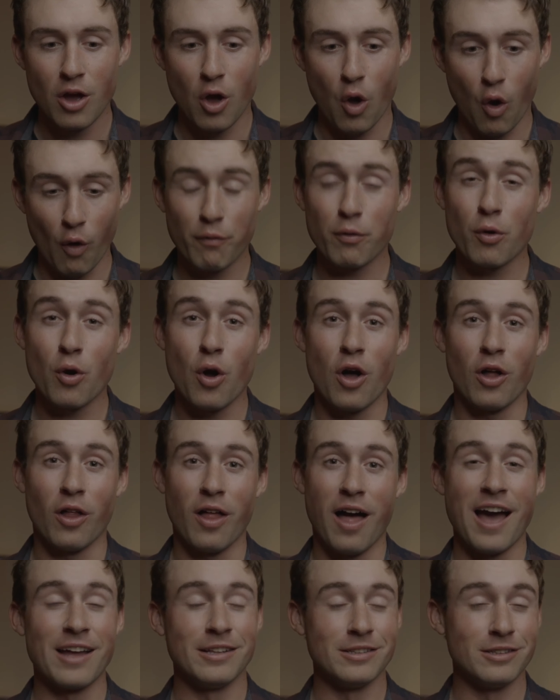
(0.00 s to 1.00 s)

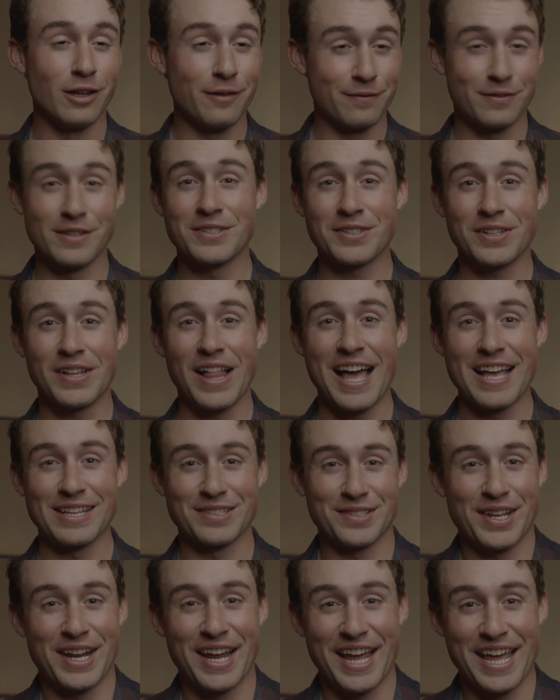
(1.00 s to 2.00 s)
Overall, I love this class
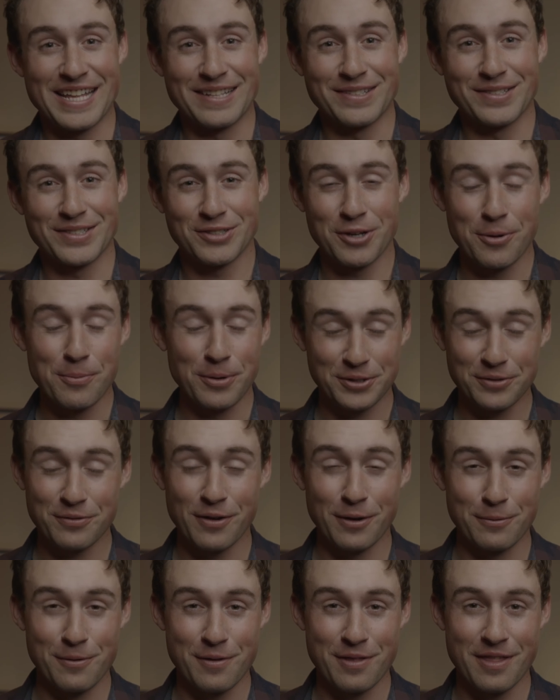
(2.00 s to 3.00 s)
and I had so much
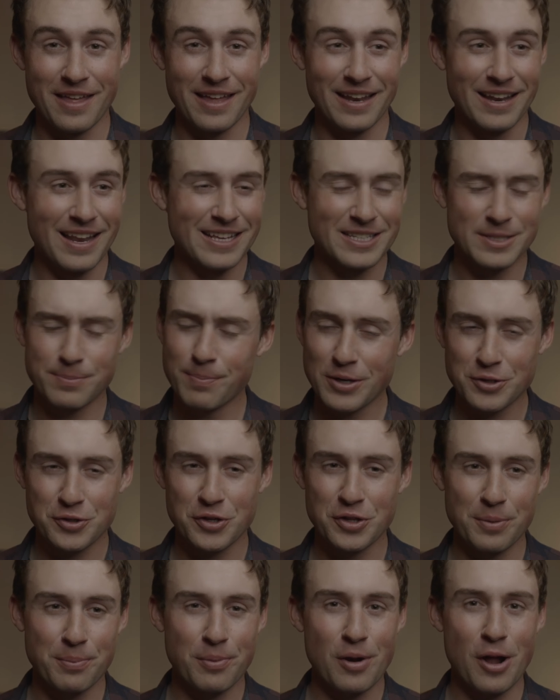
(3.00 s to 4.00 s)
fun with it, especially
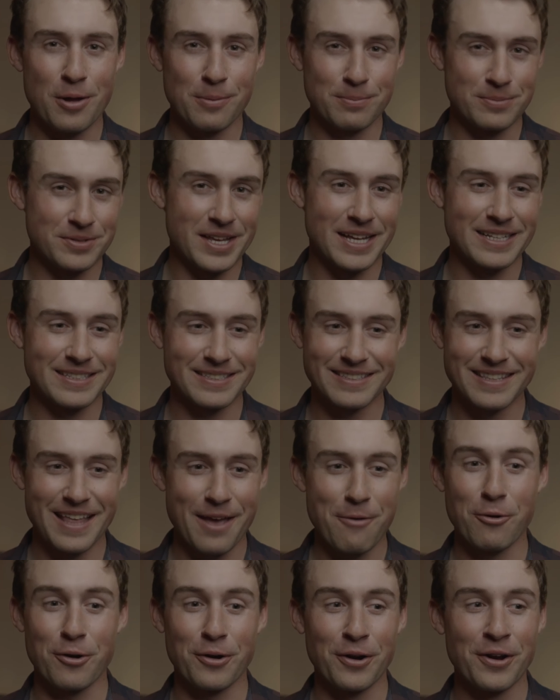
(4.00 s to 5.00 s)
the problem sets. They
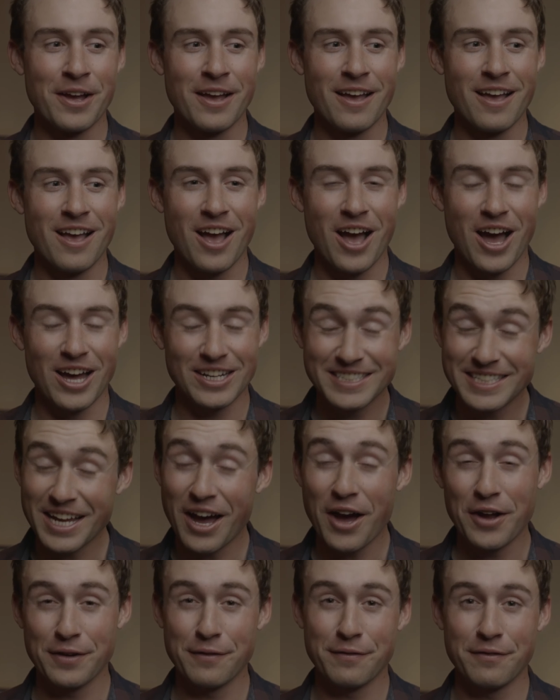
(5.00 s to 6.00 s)
were a
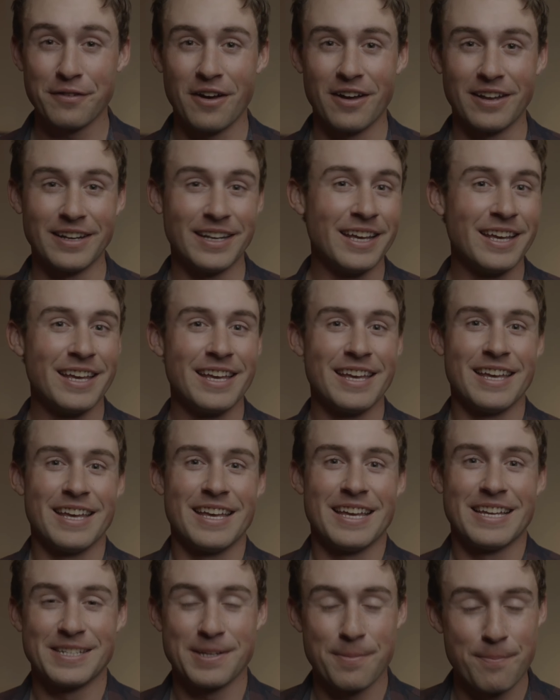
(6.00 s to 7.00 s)
ton of fun
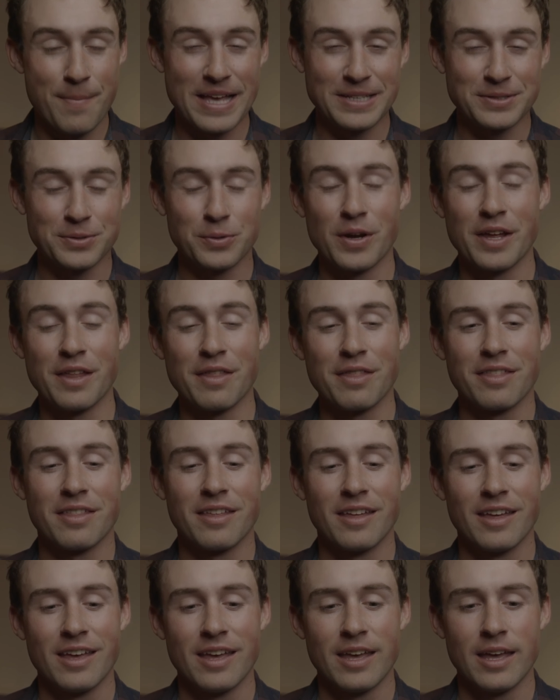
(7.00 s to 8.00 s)
to mess with.
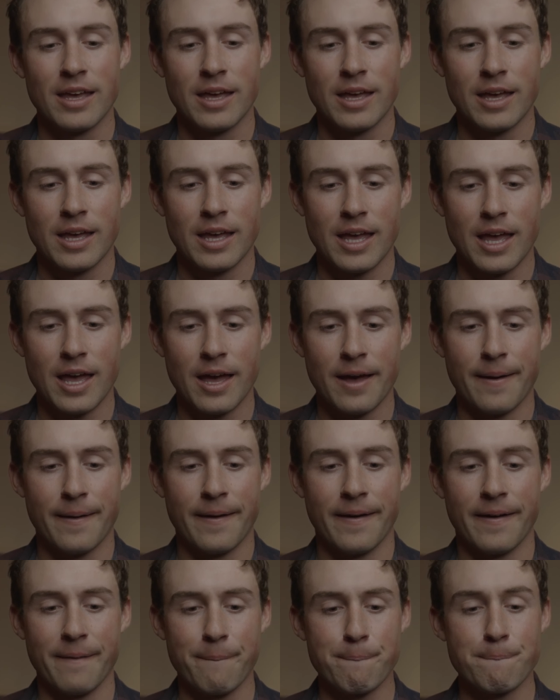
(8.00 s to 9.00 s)

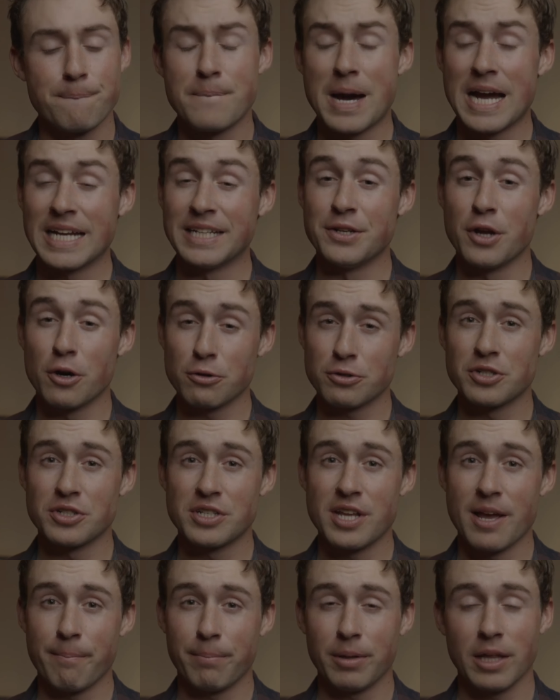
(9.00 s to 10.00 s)
My Notion
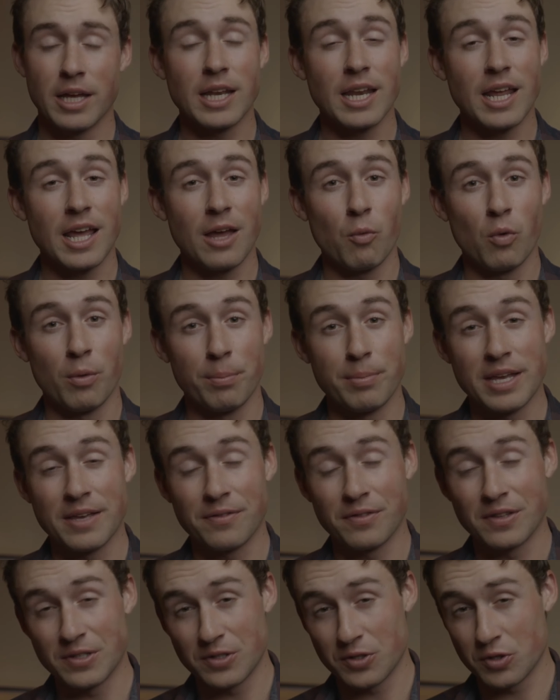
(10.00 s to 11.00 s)
template will be in
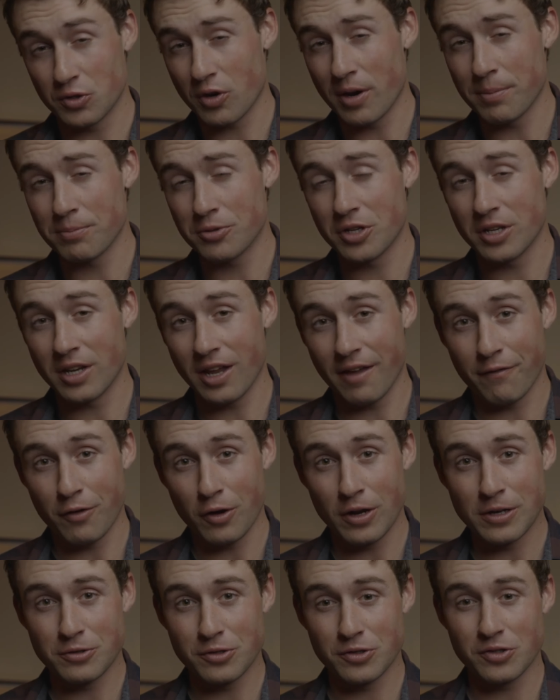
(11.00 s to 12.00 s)
the description if you're
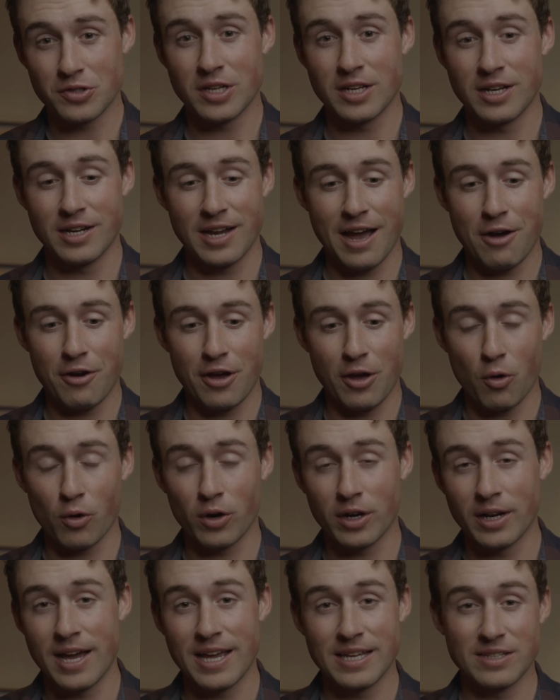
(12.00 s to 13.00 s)
interested in how I
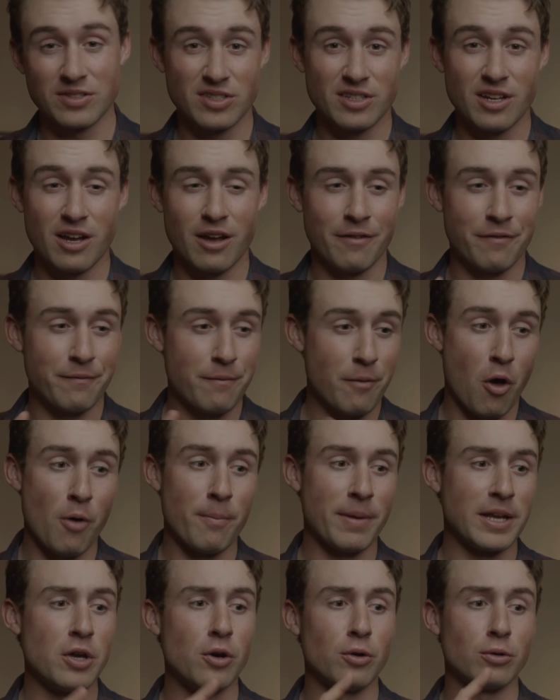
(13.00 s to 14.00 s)
organize stuff. All
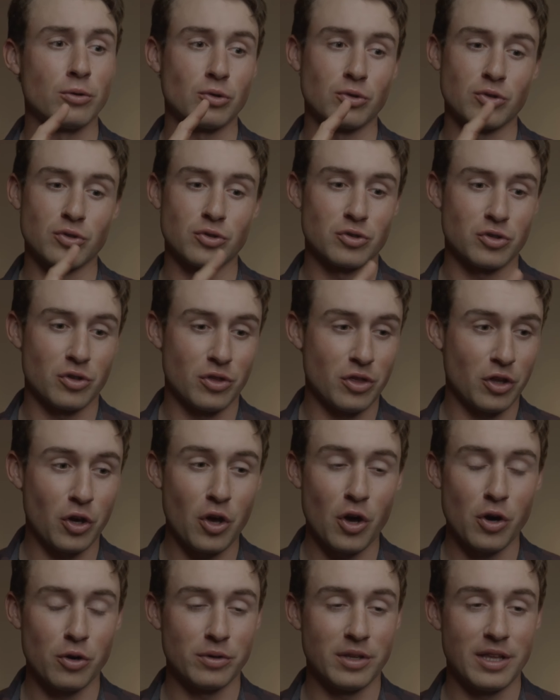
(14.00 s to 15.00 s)
my notes, the
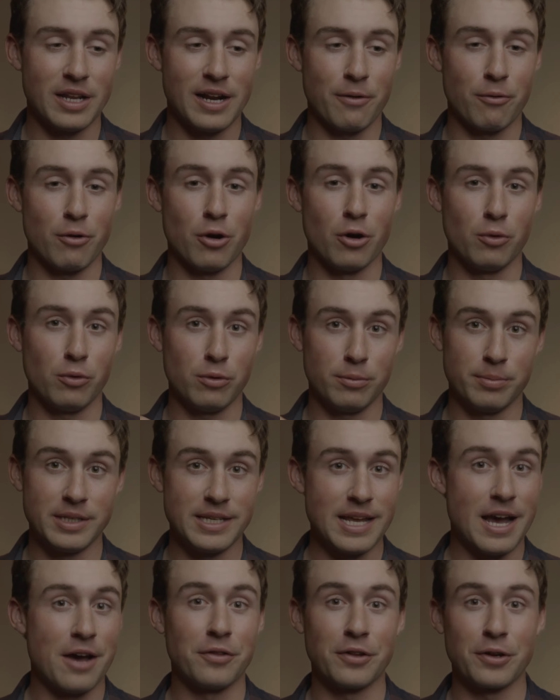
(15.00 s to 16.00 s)
code that I wrote will be
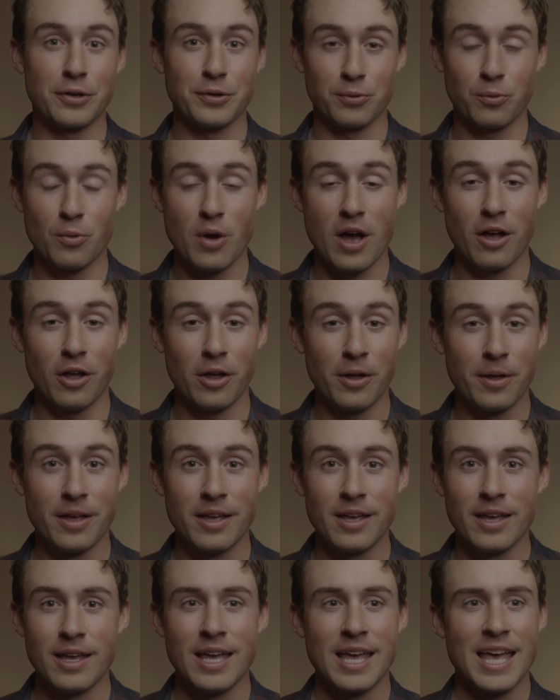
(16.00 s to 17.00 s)
down there as well.
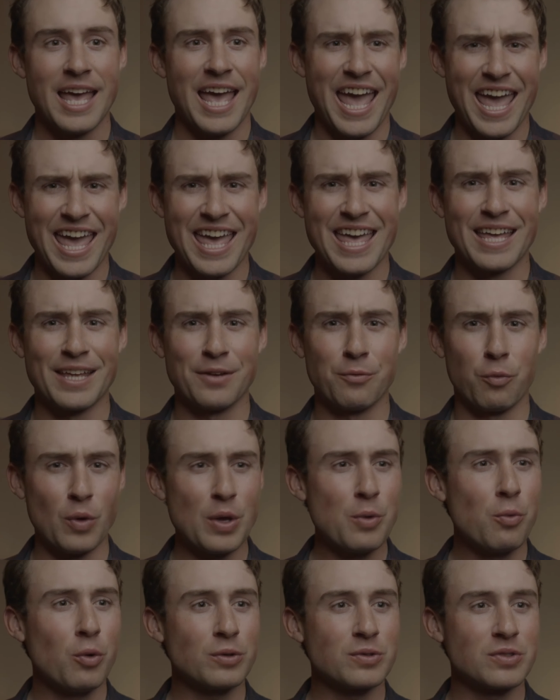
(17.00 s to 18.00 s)
And we
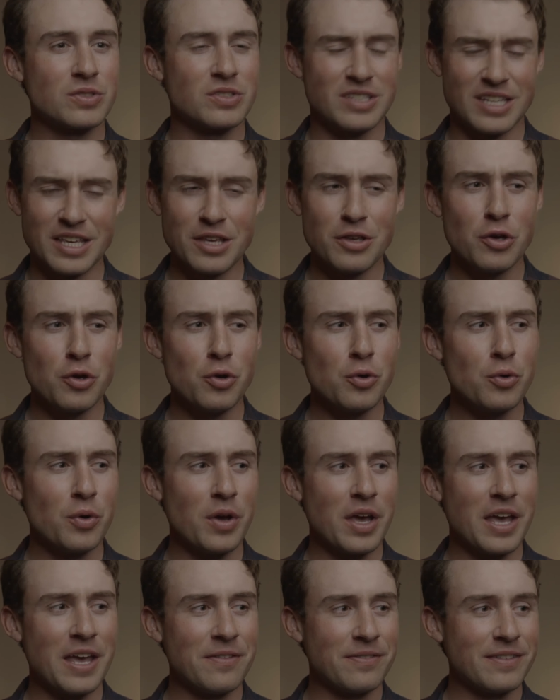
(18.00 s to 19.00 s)
will see
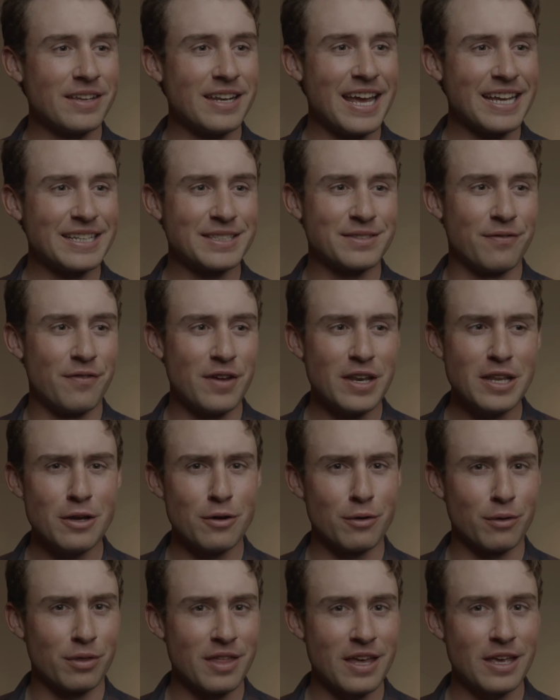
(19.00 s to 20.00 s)
you in the next
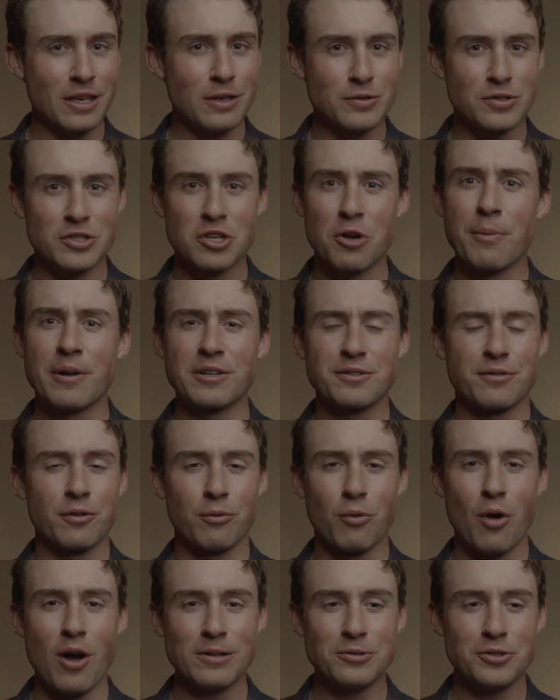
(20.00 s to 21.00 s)
video. Thank you so much for
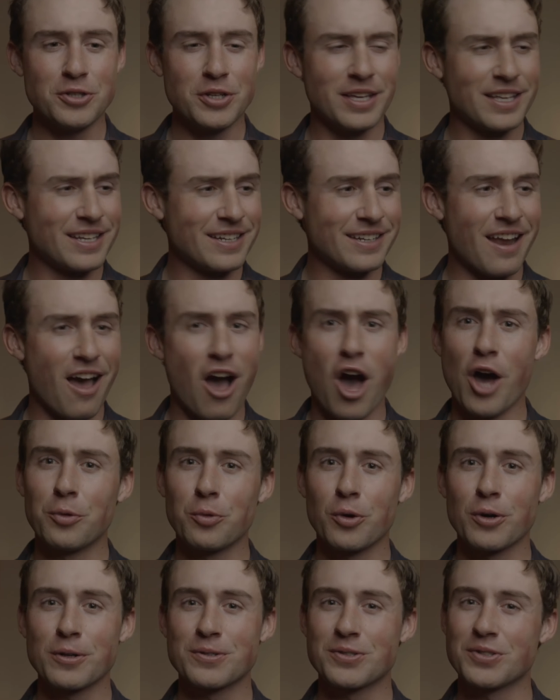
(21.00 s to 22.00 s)
watching, and
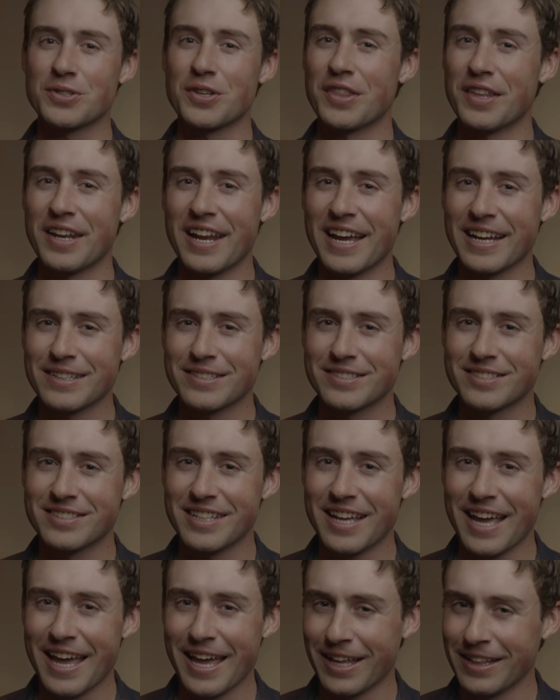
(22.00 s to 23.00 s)
onwards to the next
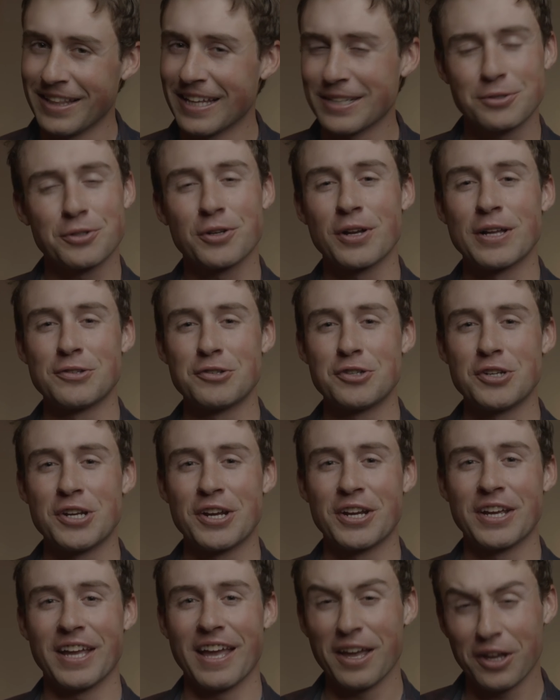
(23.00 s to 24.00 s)
electrical
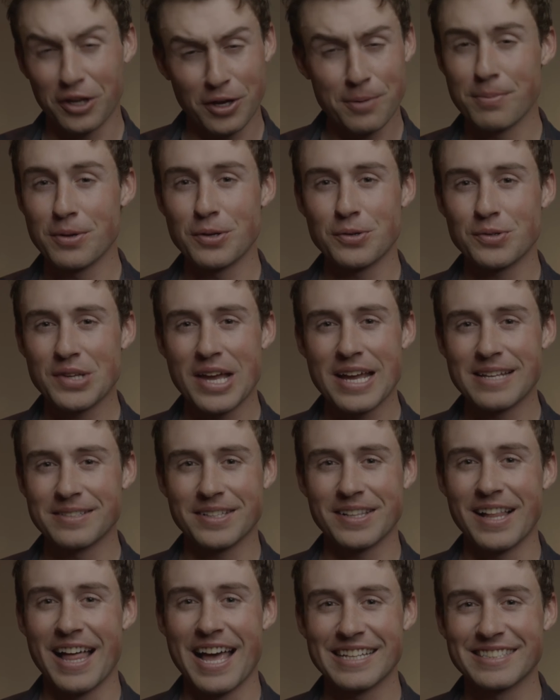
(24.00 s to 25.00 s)
engineering and computer science
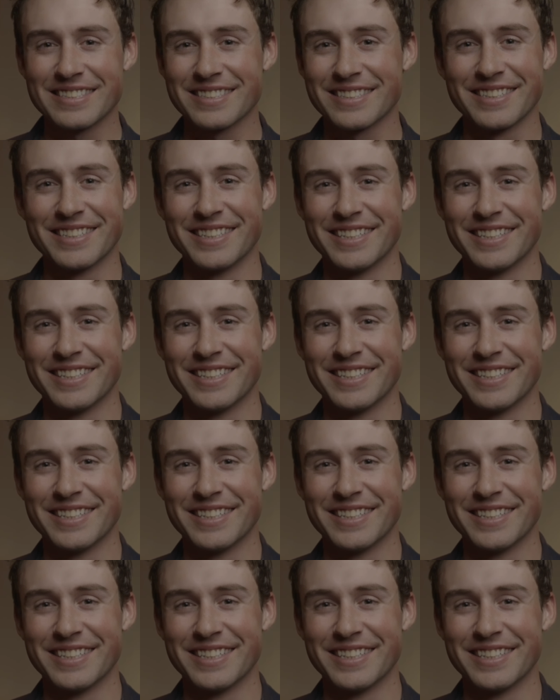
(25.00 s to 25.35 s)
class.